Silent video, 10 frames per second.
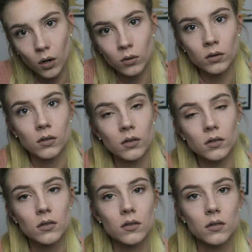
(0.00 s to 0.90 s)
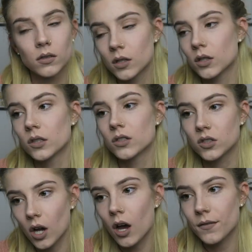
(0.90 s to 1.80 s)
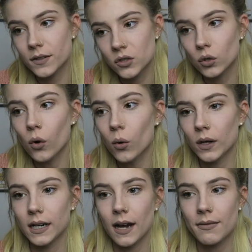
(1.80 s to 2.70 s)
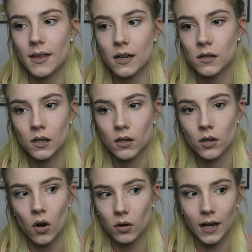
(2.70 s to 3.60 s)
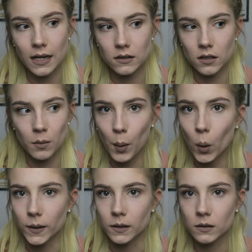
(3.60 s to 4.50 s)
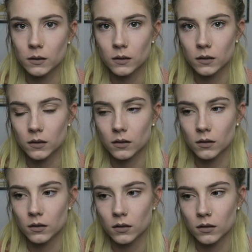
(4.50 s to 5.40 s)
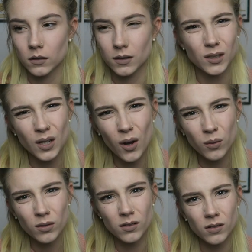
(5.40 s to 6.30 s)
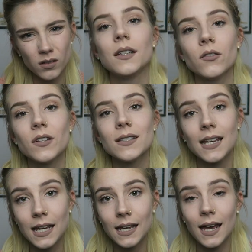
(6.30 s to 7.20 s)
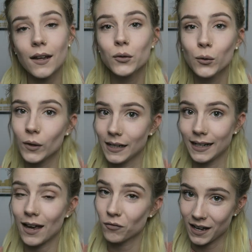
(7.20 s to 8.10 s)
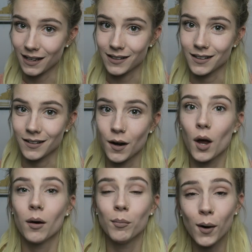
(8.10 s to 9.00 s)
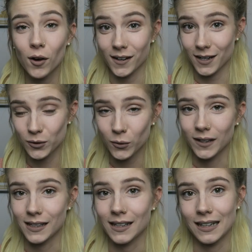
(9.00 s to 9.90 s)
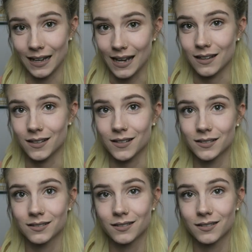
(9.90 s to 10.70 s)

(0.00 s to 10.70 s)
don't start the story and then not get to the point. You know? Det finns inga dåliga väder, bara dåliga kläder.